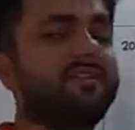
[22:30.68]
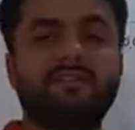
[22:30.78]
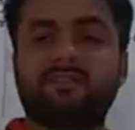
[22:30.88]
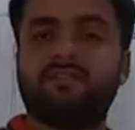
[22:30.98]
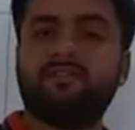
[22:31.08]

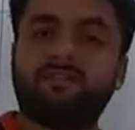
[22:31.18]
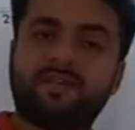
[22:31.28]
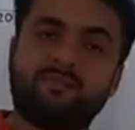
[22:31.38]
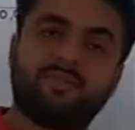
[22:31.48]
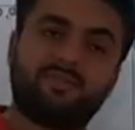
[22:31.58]
80
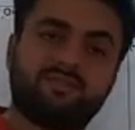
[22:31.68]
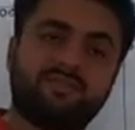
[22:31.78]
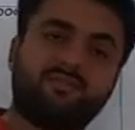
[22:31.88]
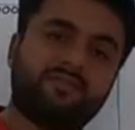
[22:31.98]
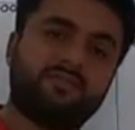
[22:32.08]
and plus
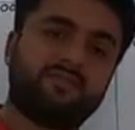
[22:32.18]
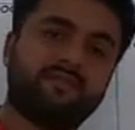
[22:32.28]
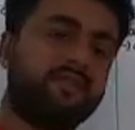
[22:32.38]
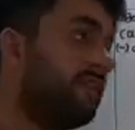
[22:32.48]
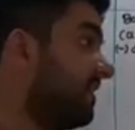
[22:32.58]
0.
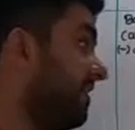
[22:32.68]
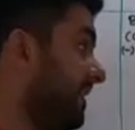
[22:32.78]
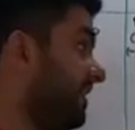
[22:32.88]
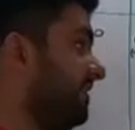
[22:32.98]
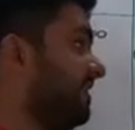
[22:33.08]

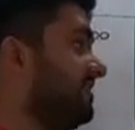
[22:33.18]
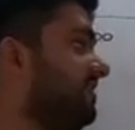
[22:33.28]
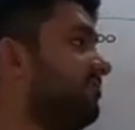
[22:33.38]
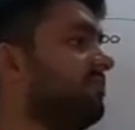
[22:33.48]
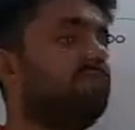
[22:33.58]
80 is
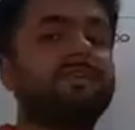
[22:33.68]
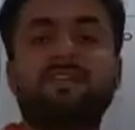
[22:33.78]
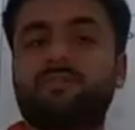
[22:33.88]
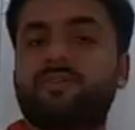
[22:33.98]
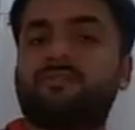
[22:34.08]
equals to
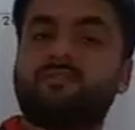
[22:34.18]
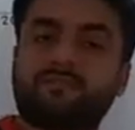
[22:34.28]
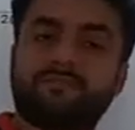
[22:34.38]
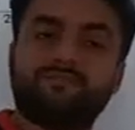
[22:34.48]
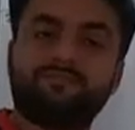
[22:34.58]
80 plus
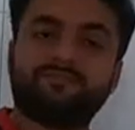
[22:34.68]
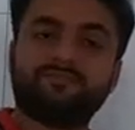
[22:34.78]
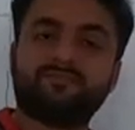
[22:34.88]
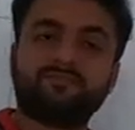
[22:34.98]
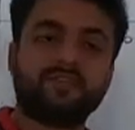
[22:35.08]
0.
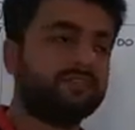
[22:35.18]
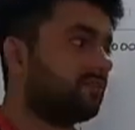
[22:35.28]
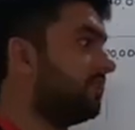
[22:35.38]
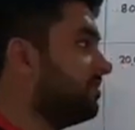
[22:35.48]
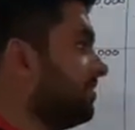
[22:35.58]

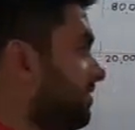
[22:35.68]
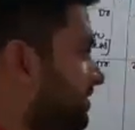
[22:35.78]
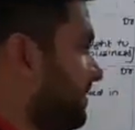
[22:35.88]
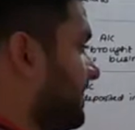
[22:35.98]
So